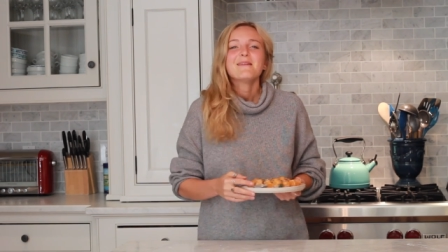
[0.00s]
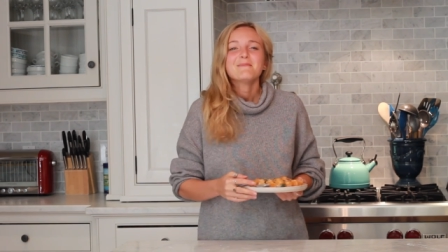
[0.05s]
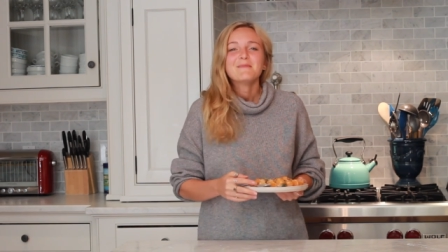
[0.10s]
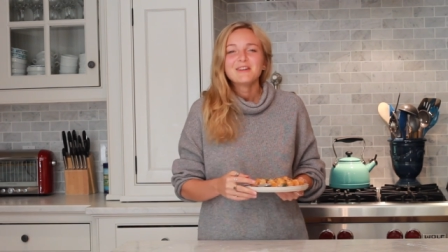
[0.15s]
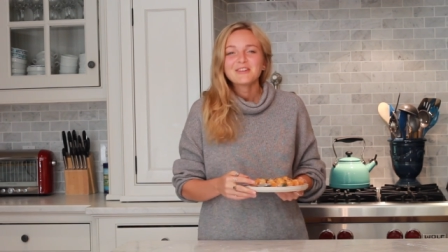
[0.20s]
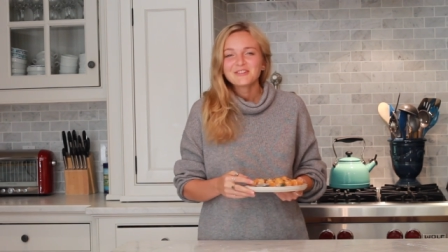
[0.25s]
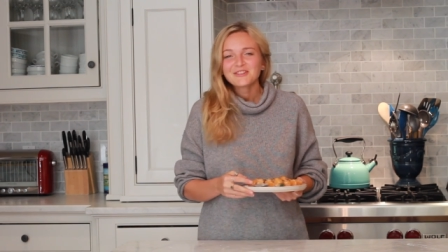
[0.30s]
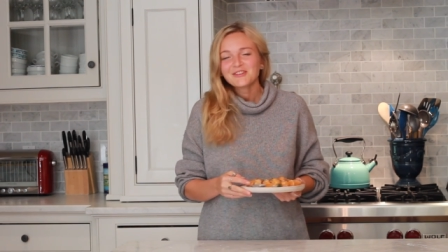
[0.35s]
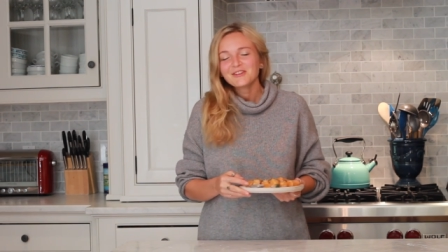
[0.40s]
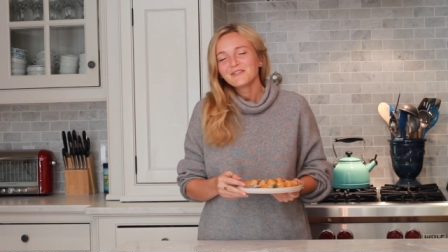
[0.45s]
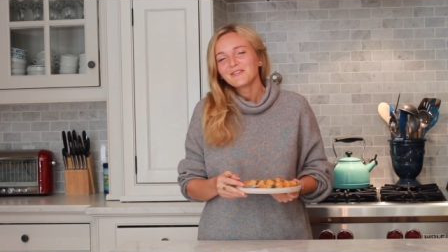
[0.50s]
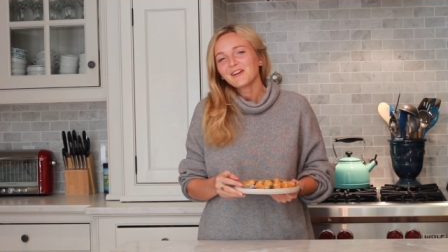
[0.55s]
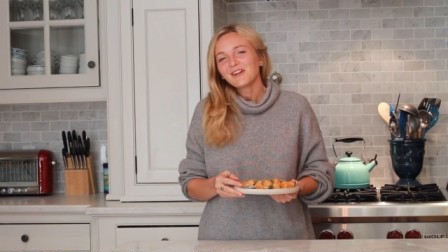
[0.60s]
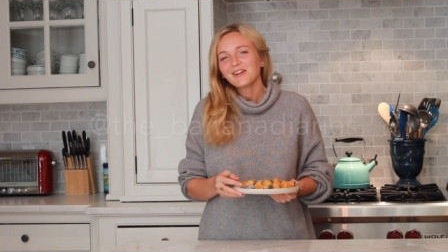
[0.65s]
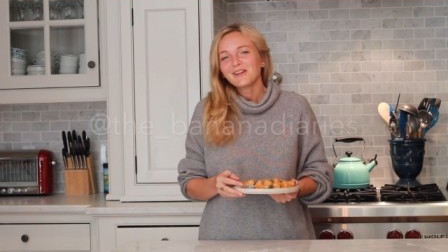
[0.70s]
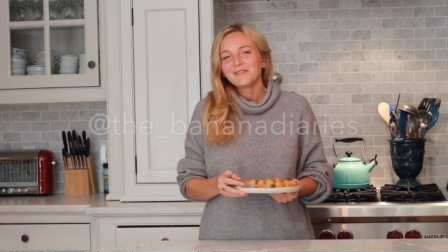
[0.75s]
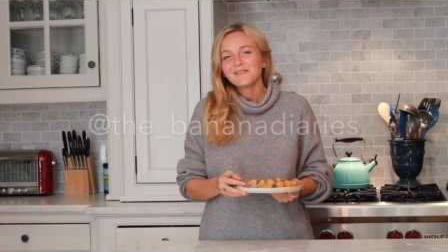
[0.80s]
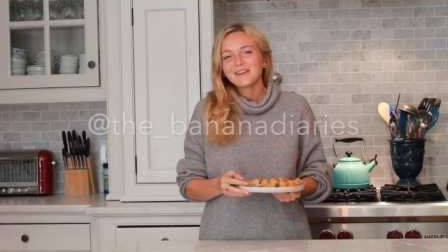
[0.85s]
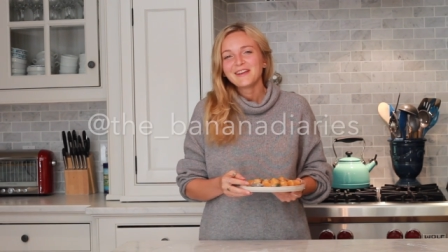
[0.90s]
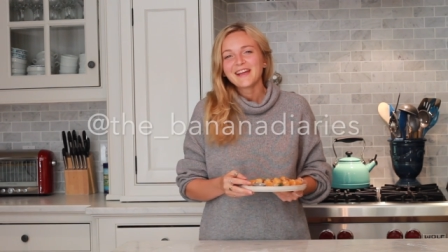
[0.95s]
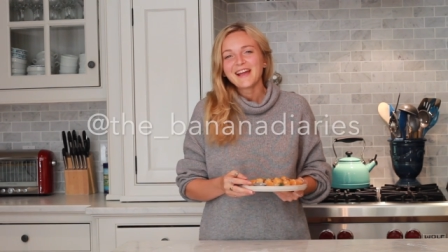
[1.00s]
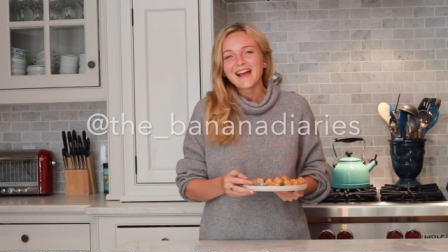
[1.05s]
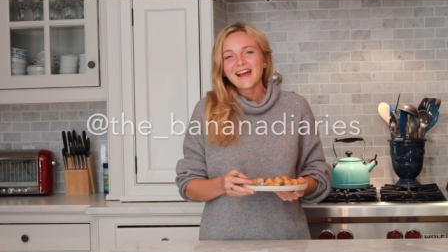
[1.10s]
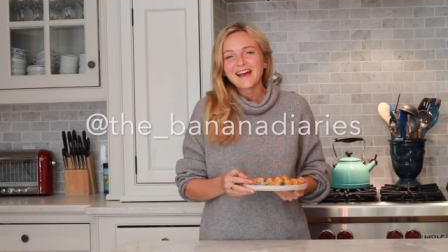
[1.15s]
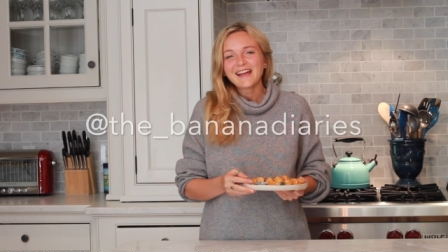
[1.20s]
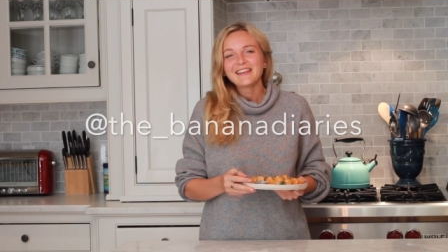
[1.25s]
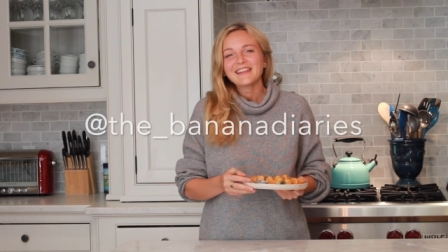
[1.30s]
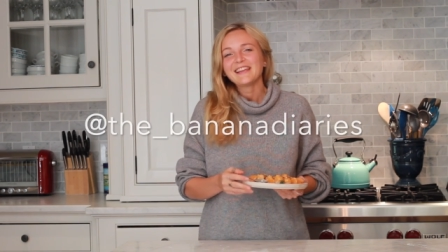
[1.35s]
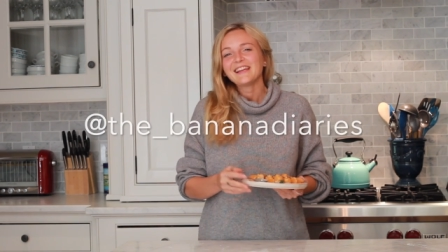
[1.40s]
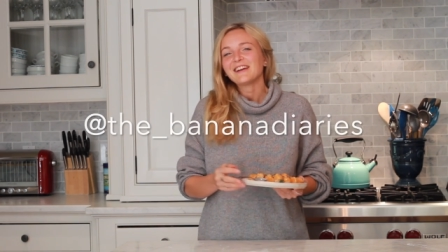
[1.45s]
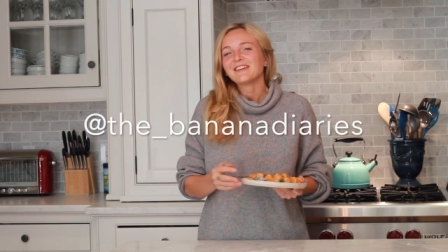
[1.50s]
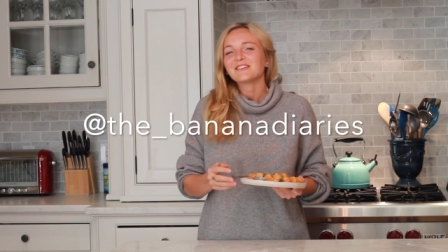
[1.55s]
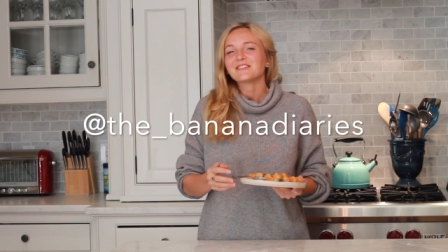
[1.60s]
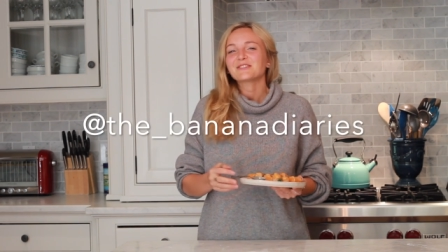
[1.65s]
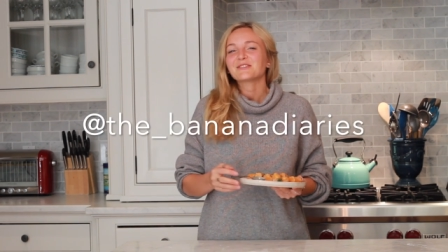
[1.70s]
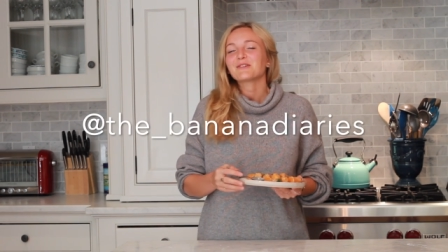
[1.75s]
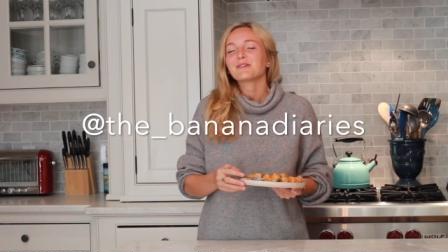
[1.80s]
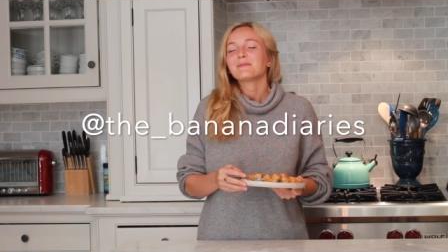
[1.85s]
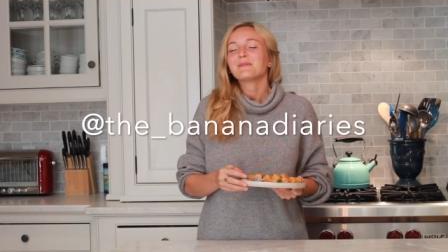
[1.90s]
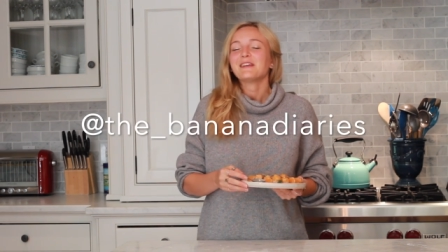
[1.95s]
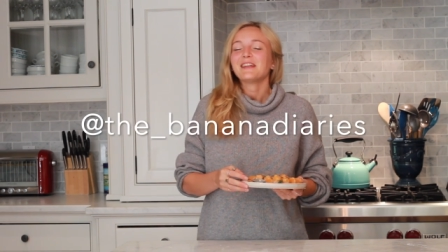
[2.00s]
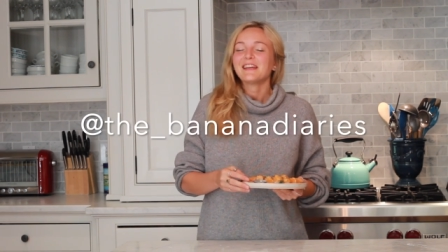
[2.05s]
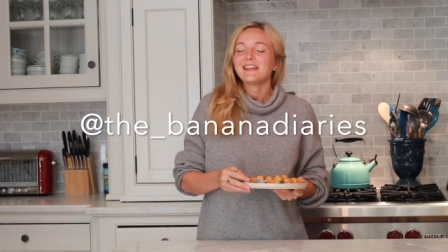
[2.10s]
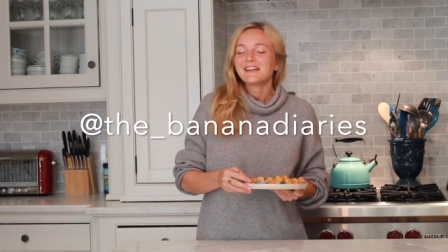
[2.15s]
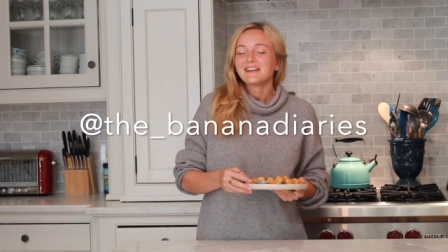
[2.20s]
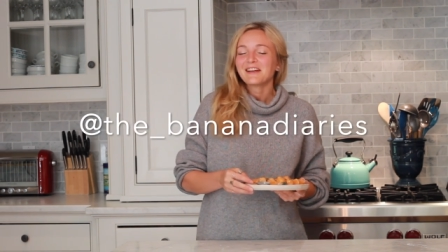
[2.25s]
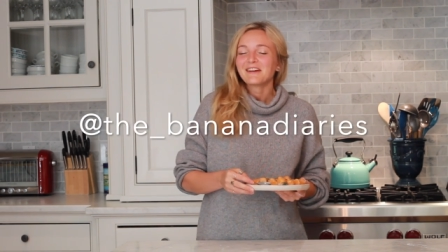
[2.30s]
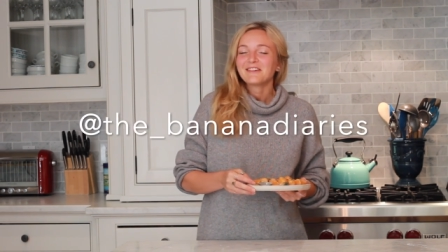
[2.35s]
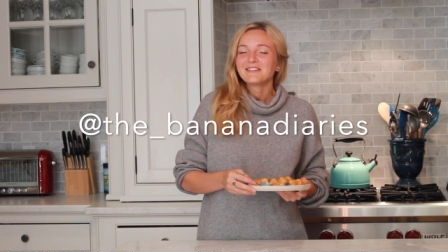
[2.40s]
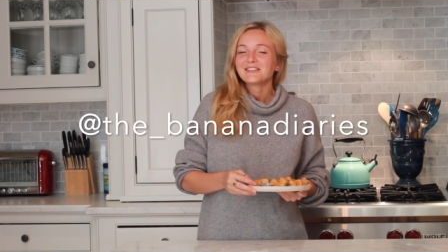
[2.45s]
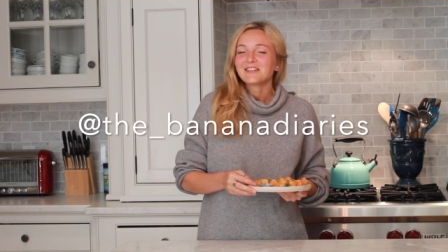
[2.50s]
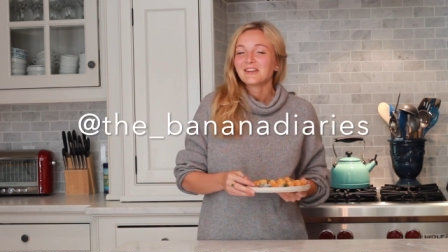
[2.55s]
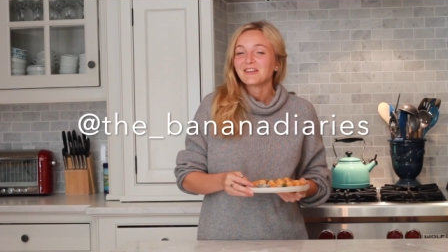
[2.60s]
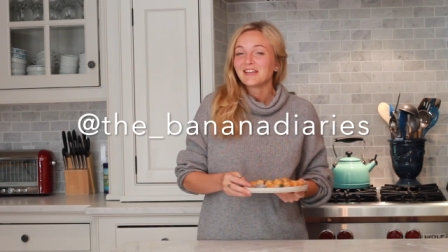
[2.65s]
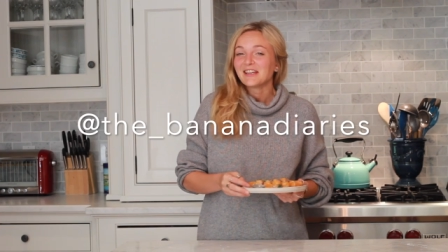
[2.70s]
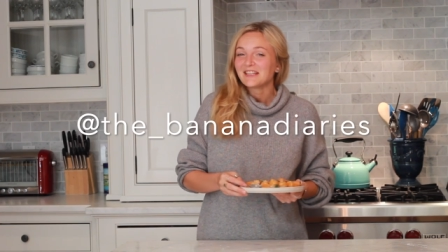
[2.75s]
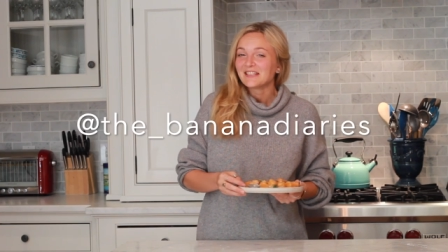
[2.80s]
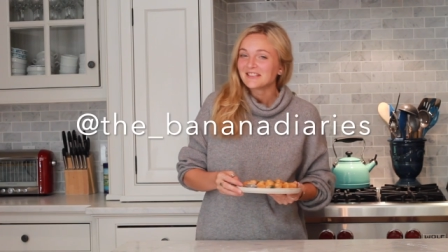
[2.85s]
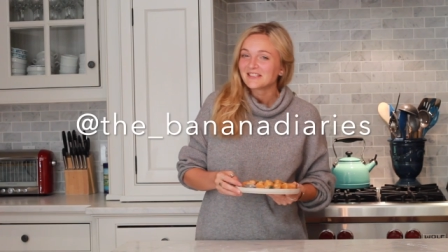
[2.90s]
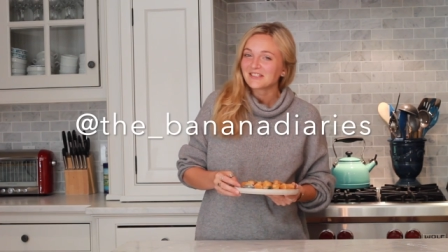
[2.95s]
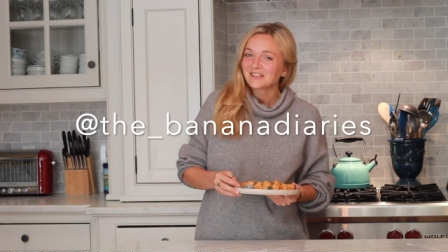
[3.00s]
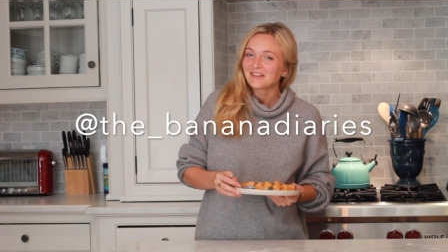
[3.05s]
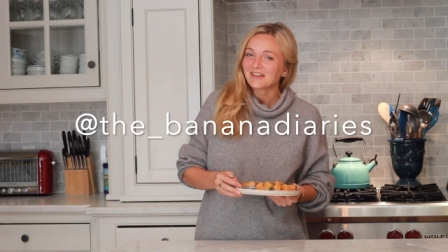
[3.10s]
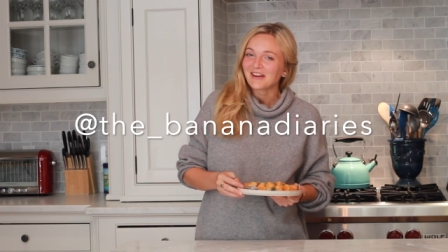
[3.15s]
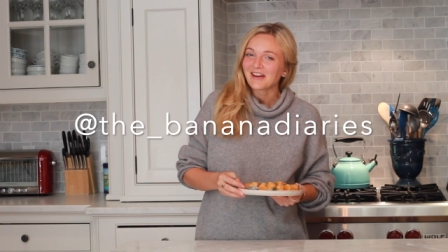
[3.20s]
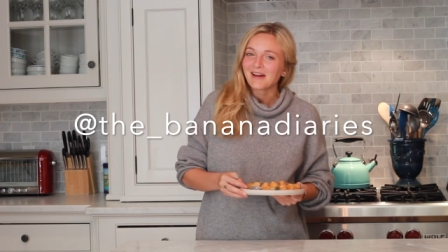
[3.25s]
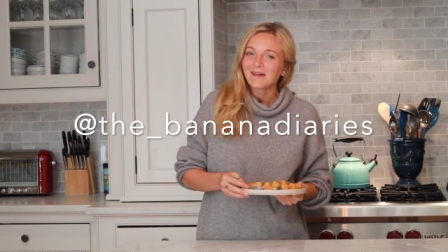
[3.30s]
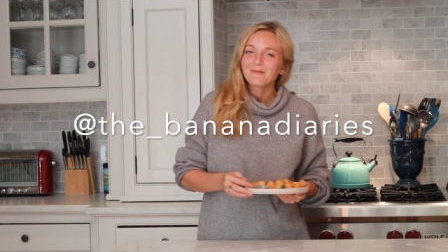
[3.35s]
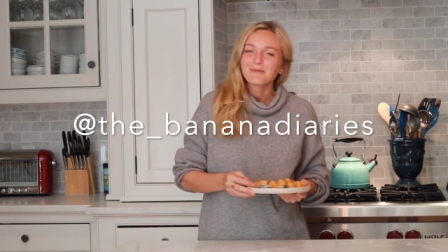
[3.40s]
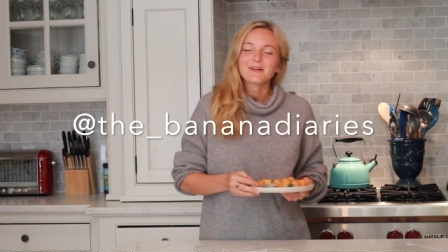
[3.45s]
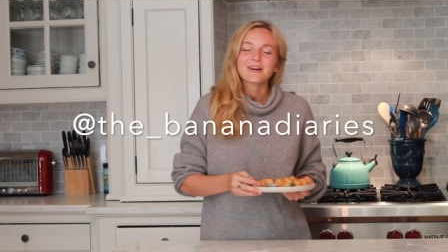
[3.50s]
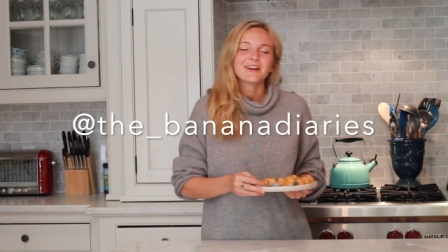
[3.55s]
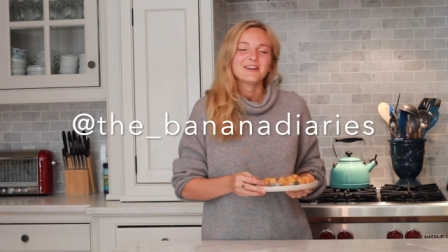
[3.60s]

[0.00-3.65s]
Make sure you follow me at @_bananadiaries on Instagram,